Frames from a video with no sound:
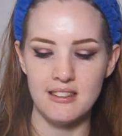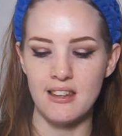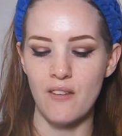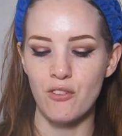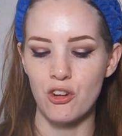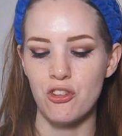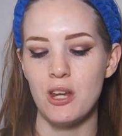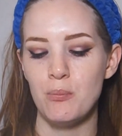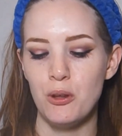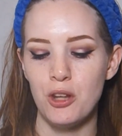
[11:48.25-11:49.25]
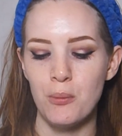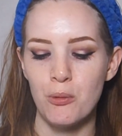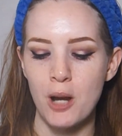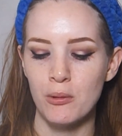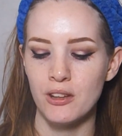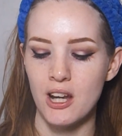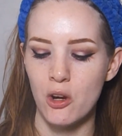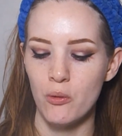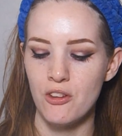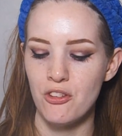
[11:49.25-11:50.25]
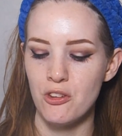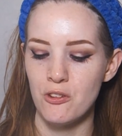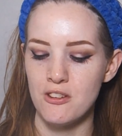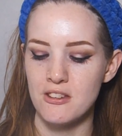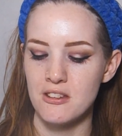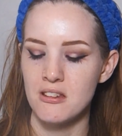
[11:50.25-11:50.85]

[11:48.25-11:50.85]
that First Aid Beauty primer that I always used.